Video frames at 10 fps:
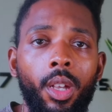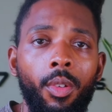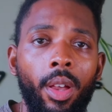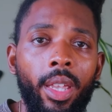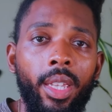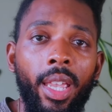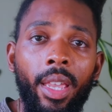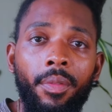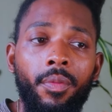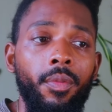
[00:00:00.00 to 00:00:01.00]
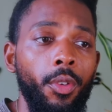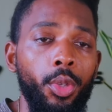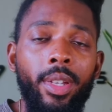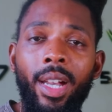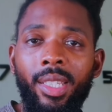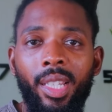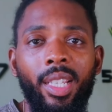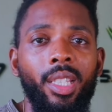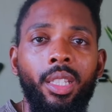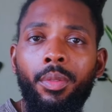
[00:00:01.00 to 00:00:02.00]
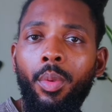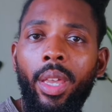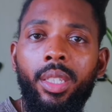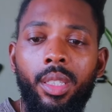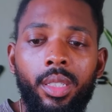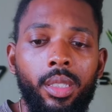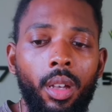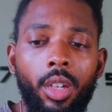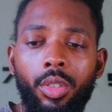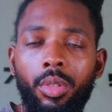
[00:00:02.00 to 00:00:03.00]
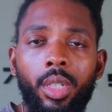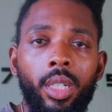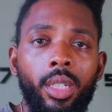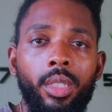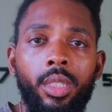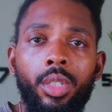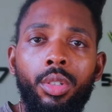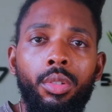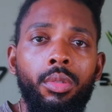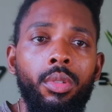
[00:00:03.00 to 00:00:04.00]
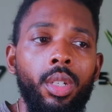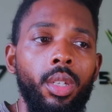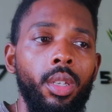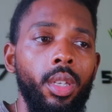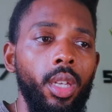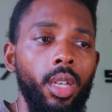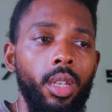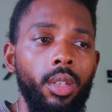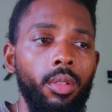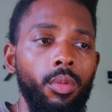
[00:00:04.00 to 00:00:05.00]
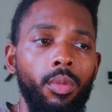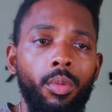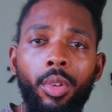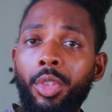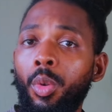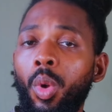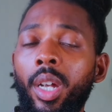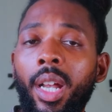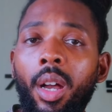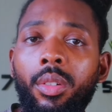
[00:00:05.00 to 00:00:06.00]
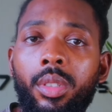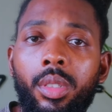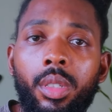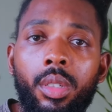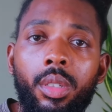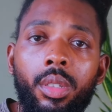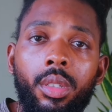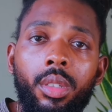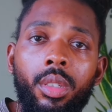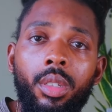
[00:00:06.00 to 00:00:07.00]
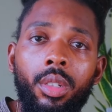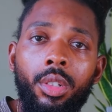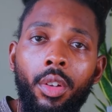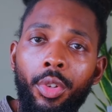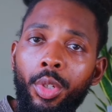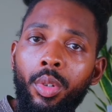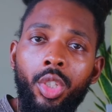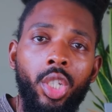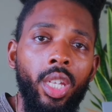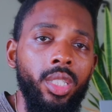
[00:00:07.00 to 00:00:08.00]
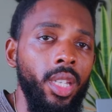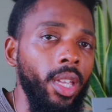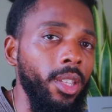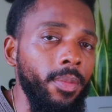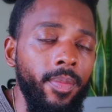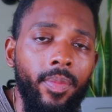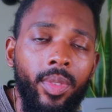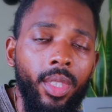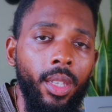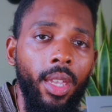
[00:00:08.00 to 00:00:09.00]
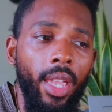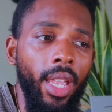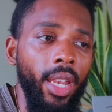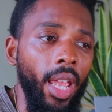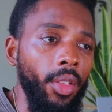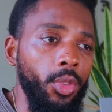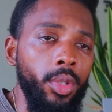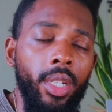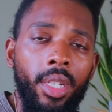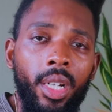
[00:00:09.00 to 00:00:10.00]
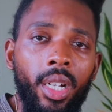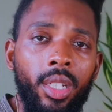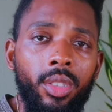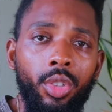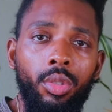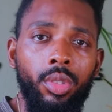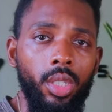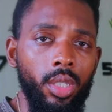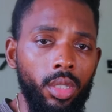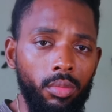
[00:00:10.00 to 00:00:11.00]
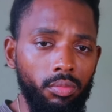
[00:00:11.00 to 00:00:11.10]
All right. And for you guys that like to lift weights, this is also good to do with your workouts. You know, if you're doing chest day and after you get done, you can just